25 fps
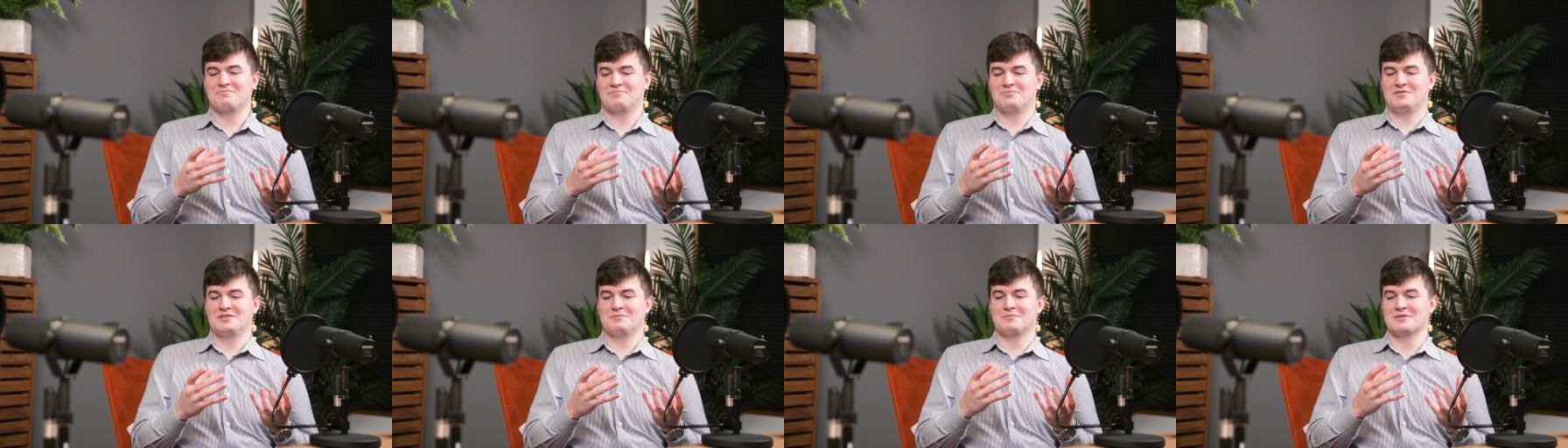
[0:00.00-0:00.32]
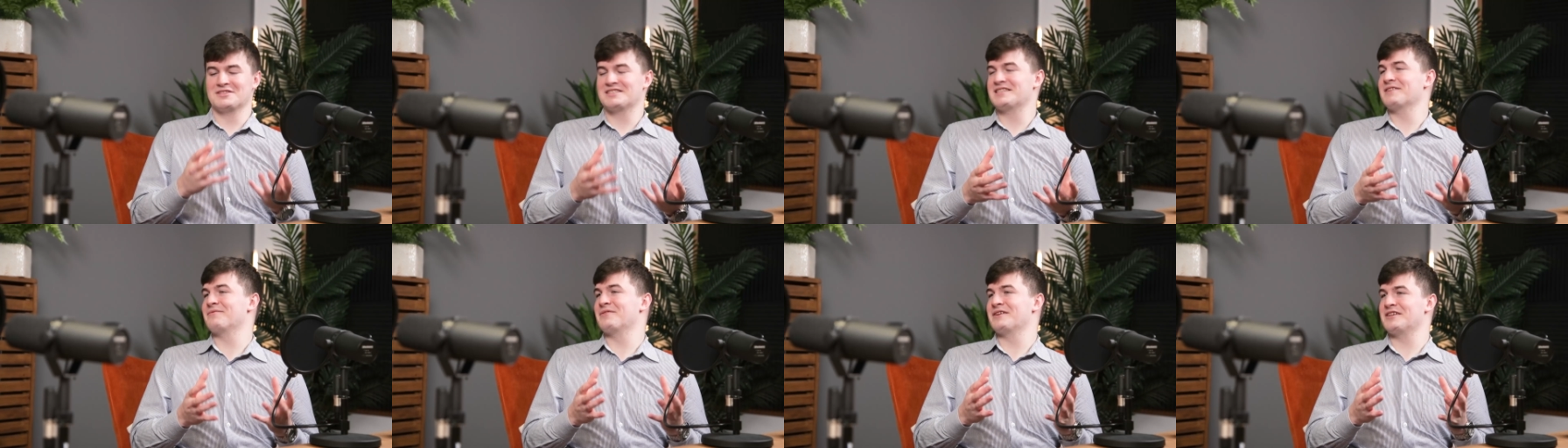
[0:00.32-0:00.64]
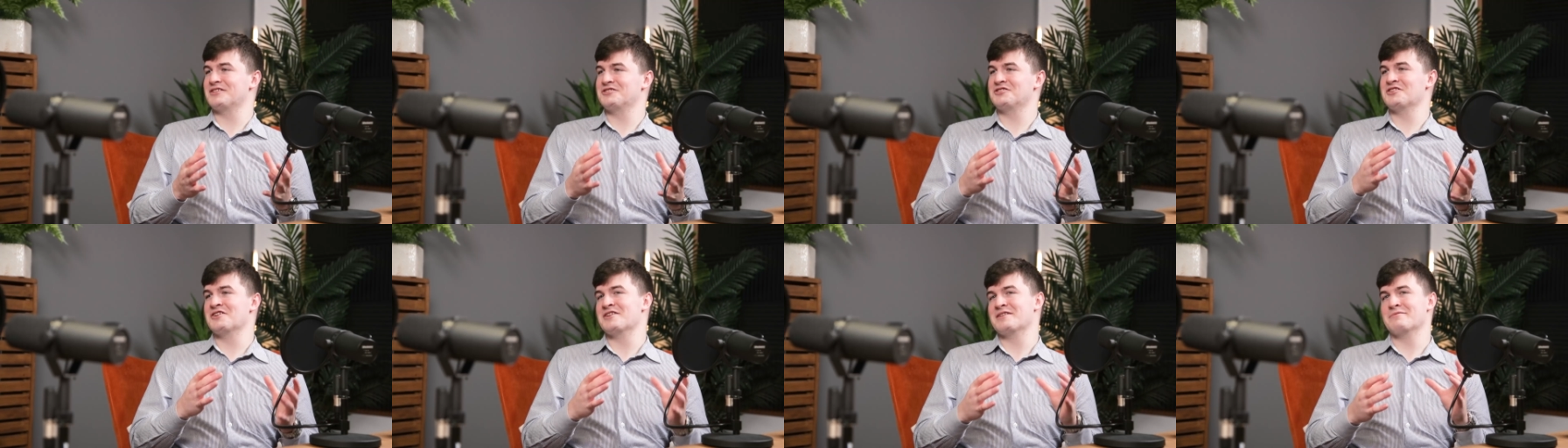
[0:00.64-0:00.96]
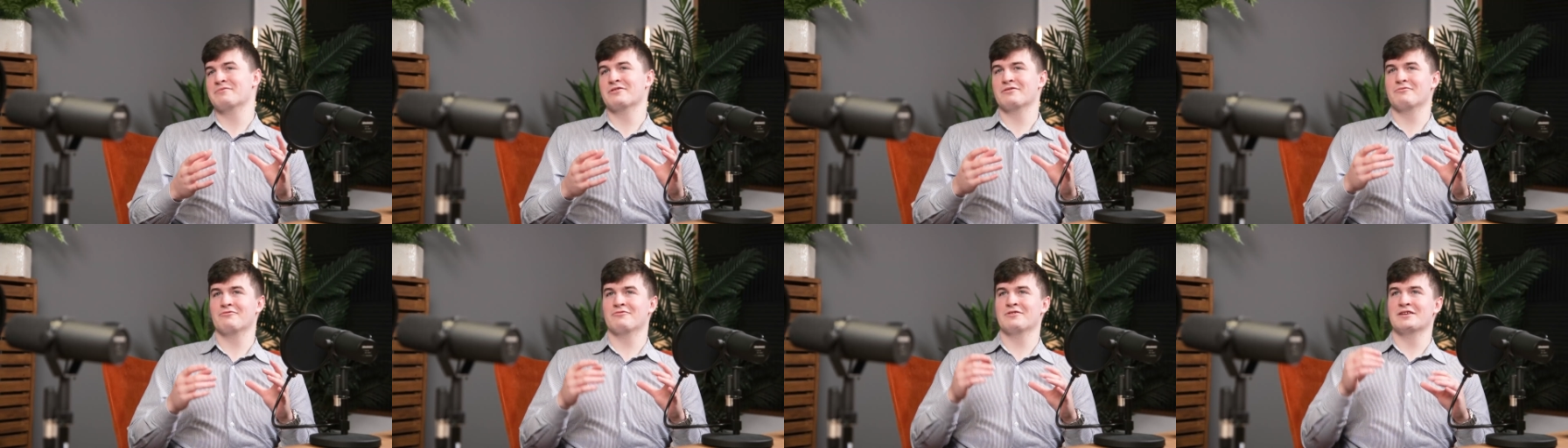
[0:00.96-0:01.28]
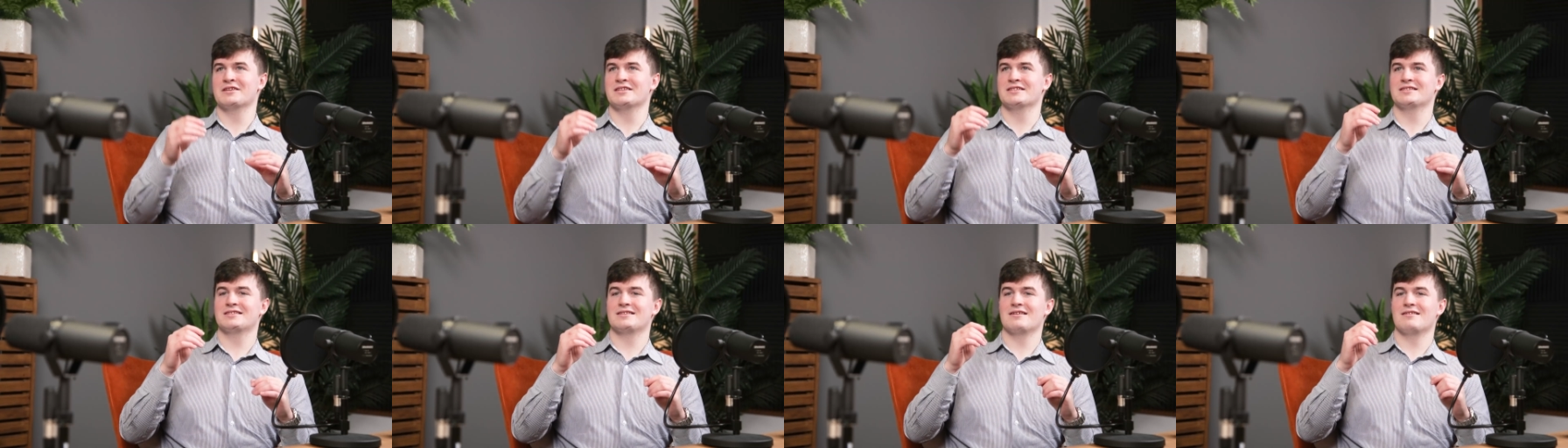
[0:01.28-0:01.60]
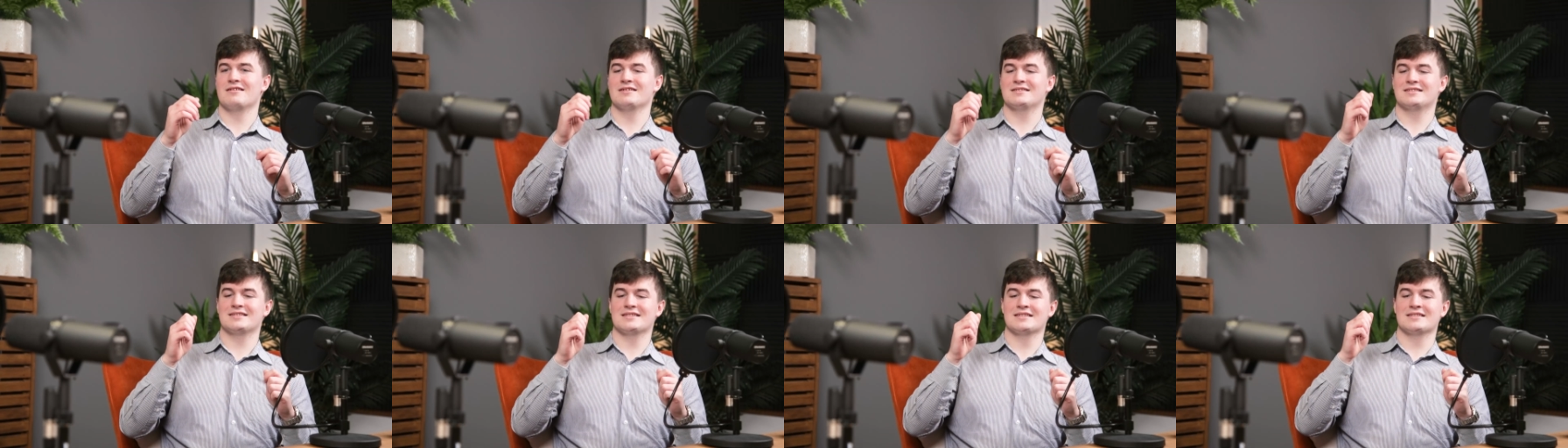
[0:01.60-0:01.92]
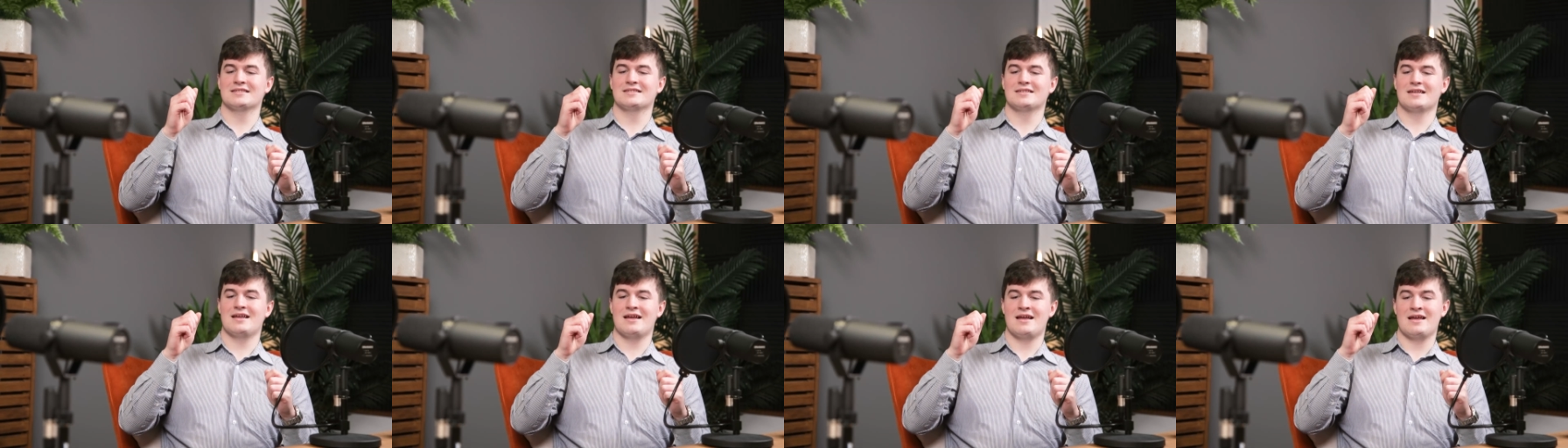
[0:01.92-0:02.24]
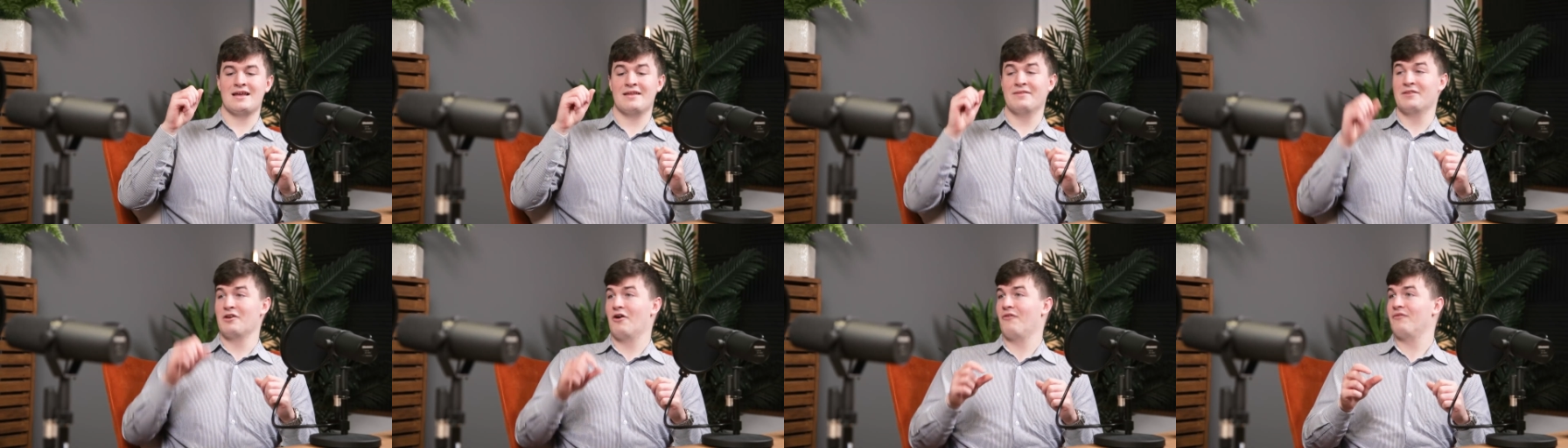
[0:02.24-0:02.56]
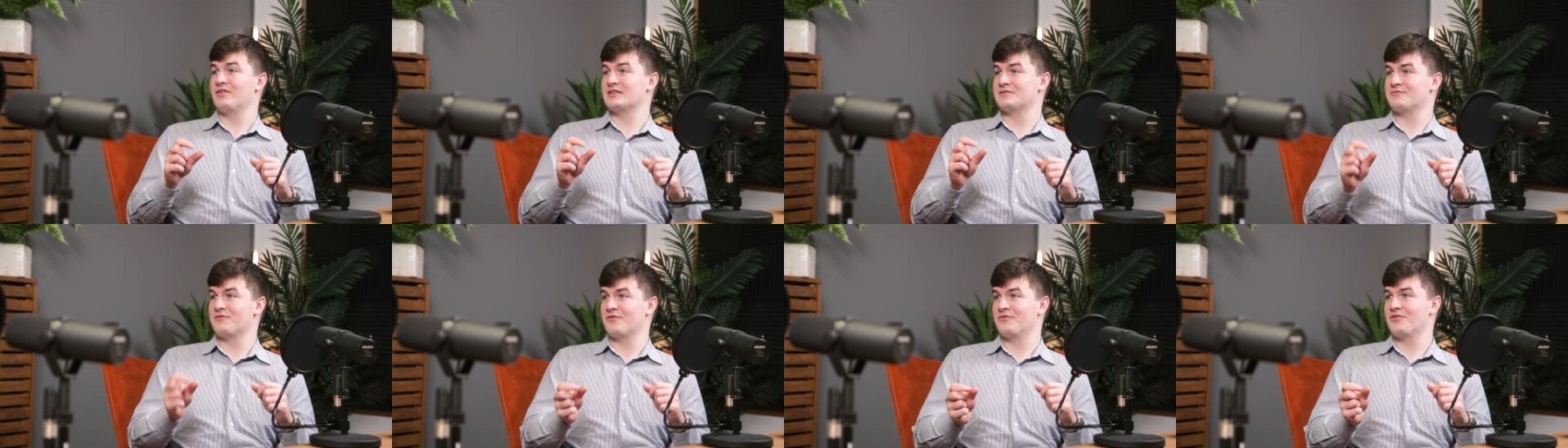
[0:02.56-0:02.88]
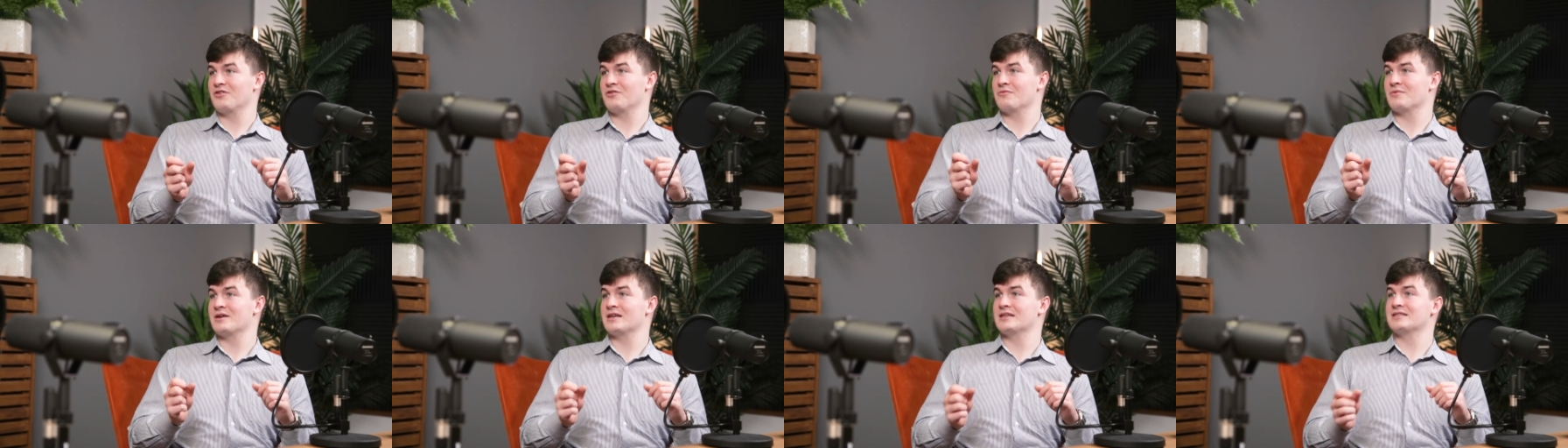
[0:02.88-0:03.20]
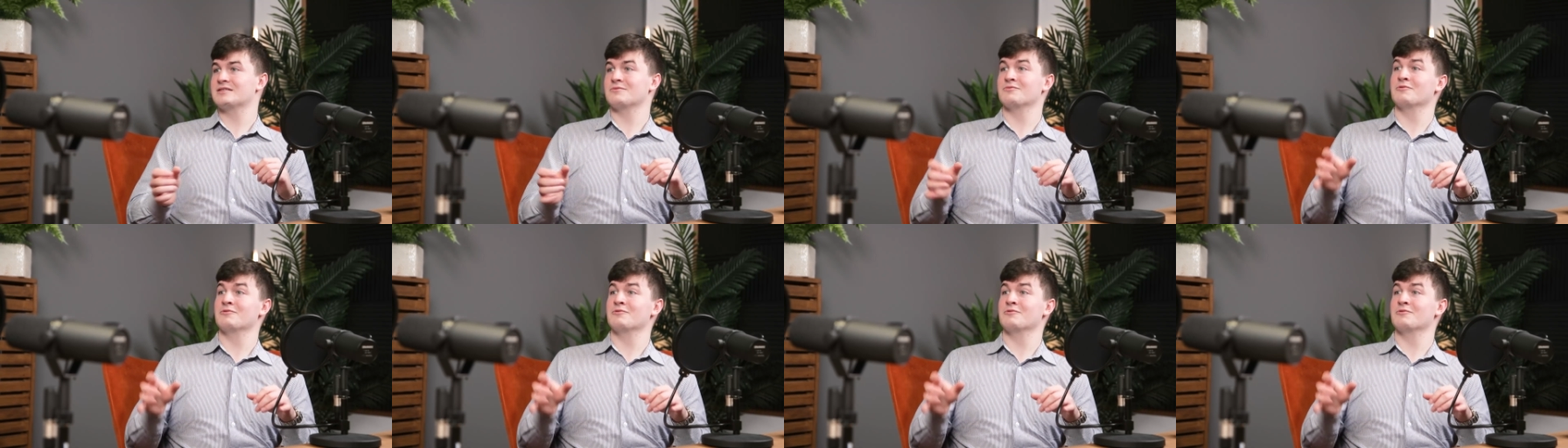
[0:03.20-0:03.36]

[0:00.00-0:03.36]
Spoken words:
specific journey, but we started in the office for a few weeks,